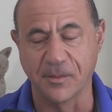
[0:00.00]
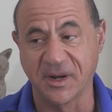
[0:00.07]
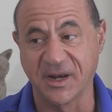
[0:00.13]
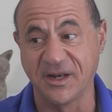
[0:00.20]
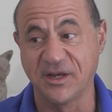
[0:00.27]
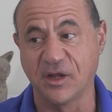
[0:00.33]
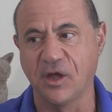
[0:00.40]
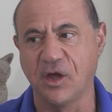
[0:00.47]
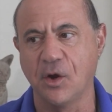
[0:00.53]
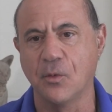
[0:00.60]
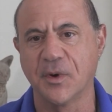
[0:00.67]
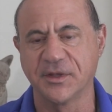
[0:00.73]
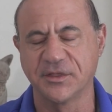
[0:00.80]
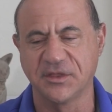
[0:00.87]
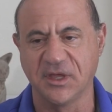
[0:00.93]
I'm going to tell you
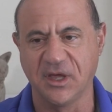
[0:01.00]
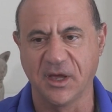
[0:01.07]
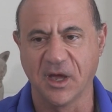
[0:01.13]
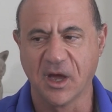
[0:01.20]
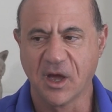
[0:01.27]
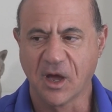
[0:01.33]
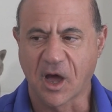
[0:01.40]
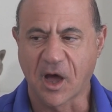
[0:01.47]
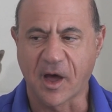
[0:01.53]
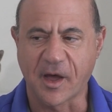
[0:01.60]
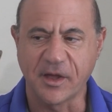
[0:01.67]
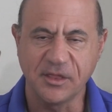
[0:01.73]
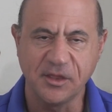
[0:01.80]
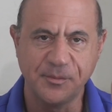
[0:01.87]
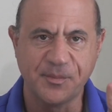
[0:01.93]
what the
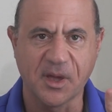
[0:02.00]
highly